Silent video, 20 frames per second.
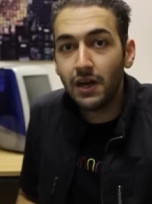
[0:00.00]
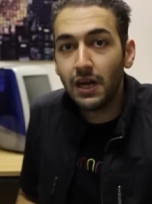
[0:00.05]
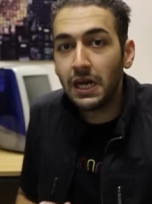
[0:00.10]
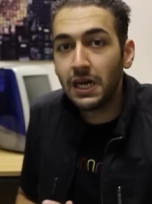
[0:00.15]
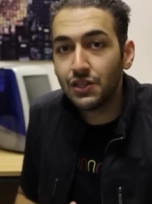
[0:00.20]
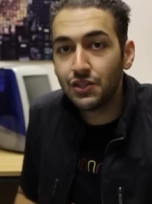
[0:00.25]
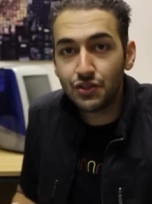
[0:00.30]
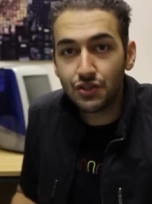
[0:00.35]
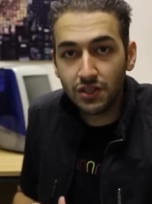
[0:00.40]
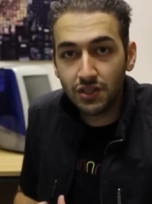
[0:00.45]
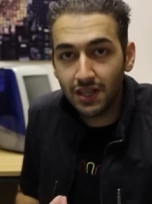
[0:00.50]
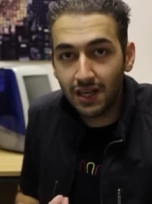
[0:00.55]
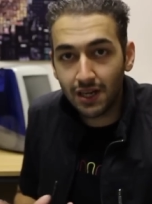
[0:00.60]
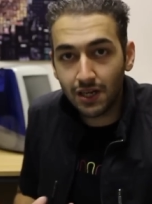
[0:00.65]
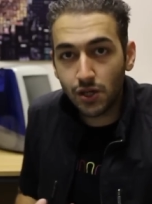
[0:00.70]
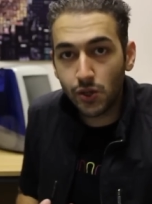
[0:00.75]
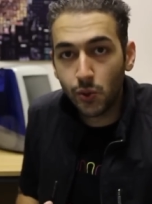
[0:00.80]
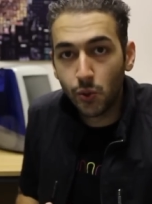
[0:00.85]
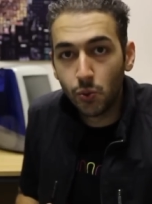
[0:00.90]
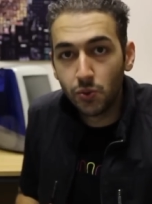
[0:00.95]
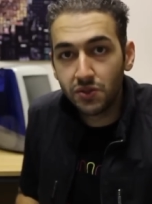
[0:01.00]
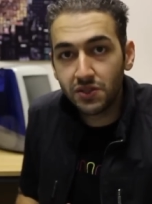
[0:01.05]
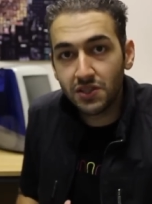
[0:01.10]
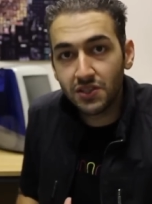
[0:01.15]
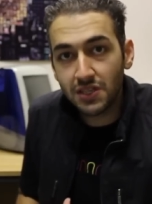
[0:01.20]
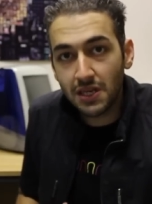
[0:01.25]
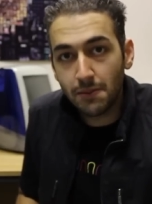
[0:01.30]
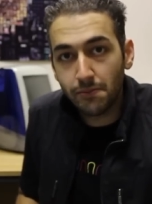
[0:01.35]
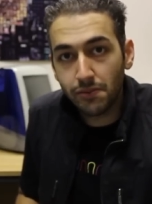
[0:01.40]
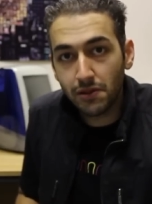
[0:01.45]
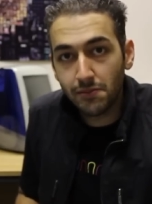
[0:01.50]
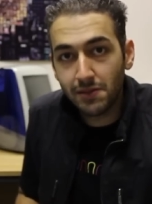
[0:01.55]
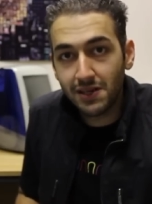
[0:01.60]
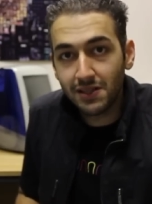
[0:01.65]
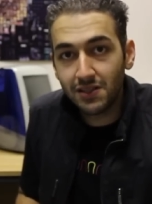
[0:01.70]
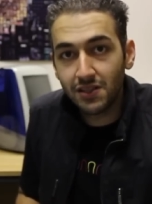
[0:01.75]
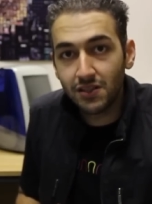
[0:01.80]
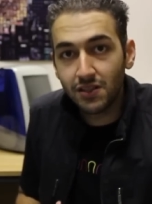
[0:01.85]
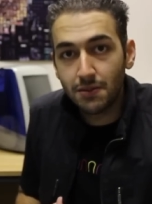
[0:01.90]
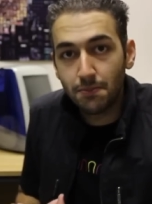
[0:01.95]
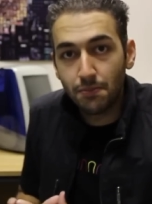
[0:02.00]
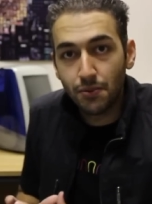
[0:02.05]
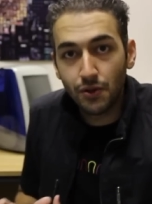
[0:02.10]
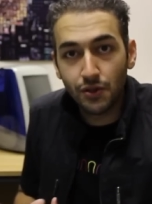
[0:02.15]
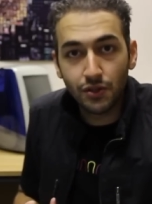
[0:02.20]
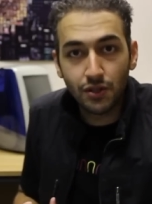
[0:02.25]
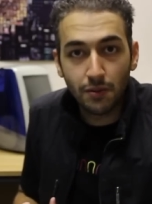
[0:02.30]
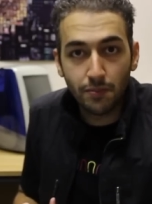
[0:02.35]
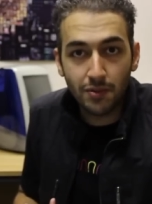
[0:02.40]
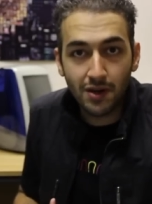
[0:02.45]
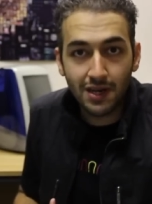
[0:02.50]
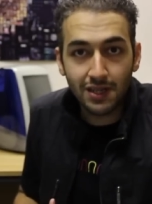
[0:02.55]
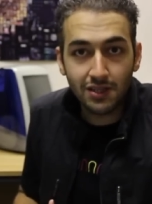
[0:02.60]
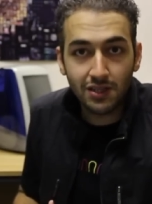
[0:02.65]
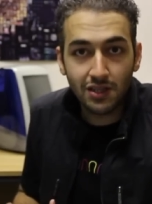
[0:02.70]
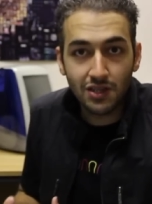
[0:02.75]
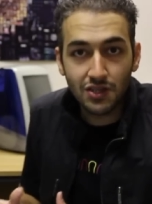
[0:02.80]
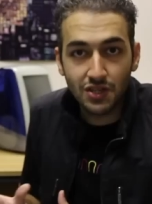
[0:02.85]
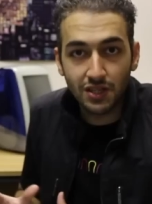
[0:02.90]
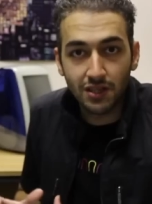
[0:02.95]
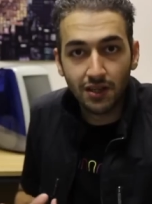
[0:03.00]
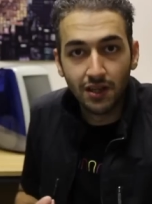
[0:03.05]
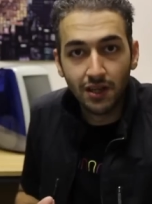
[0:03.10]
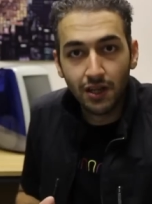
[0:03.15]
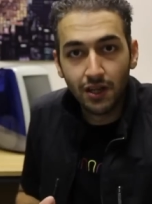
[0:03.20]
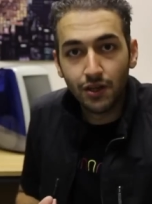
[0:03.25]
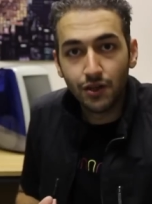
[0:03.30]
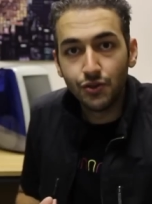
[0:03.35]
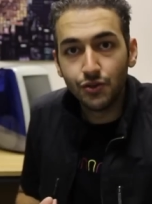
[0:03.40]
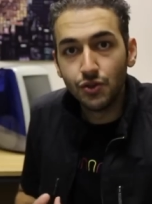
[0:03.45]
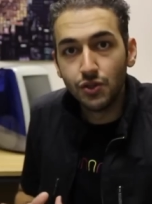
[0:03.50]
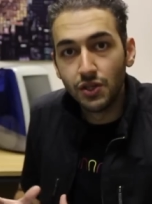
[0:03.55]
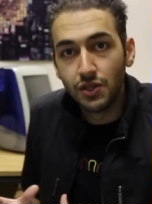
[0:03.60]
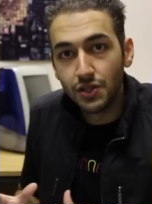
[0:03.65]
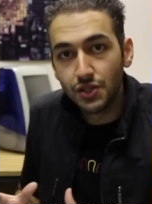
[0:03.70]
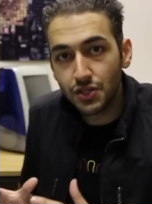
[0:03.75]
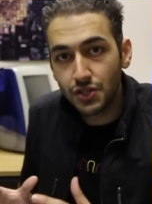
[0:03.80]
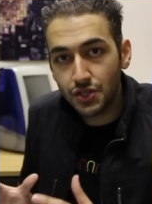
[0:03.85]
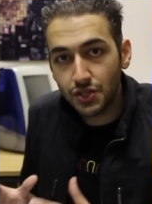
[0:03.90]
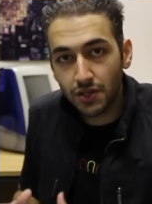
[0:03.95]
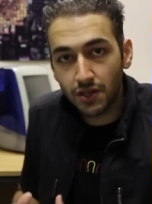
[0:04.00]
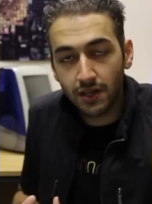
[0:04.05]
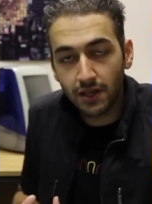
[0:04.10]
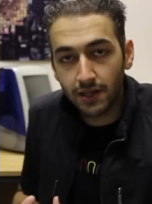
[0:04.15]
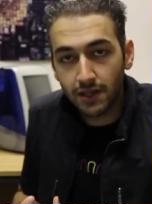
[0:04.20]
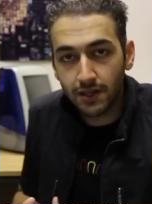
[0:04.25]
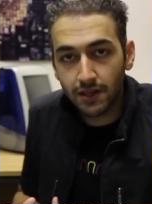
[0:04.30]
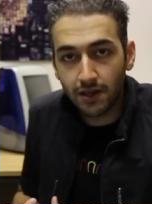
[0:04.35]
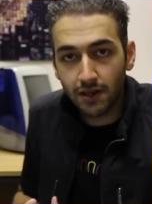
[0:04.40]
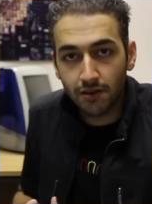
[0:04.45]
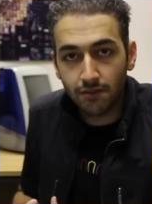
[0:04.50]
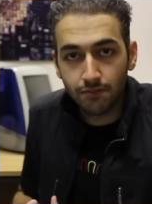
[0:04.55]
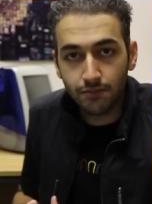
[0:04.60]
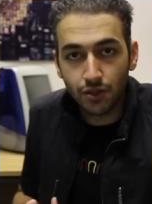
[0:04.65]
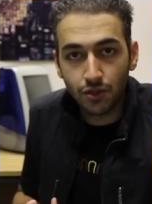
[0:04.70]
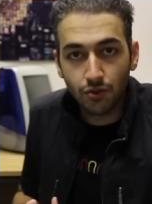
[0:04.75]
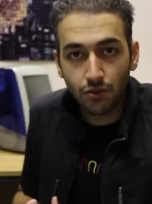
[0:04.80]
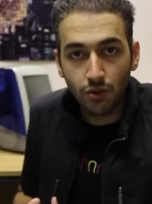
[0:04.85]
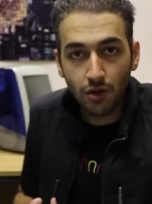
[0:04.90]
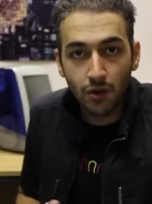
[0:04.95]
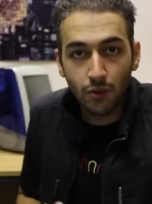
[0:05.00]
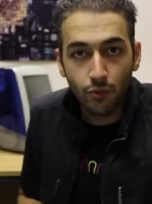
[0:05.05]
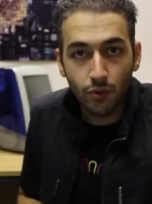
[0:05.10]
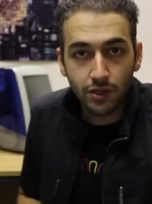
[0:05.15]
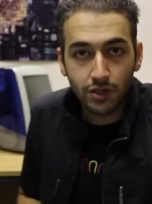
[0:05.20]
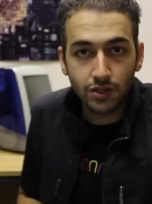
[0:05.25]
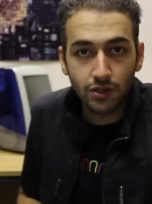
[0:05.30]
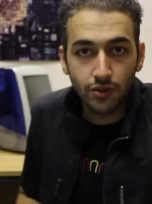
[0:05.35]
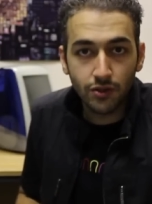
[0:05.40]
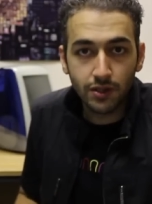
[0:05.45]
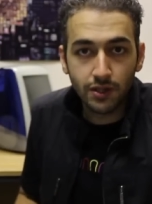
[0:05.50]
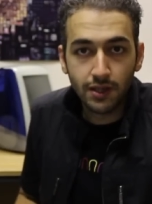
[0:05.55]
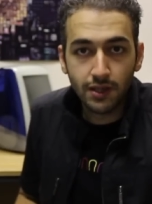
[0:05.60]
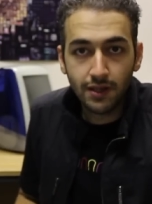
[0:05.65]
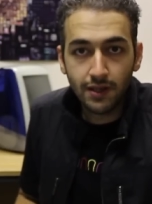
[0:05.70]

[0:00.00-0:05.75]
How soon that code is implemented and put into practice and units uh, are, you know, are worked on,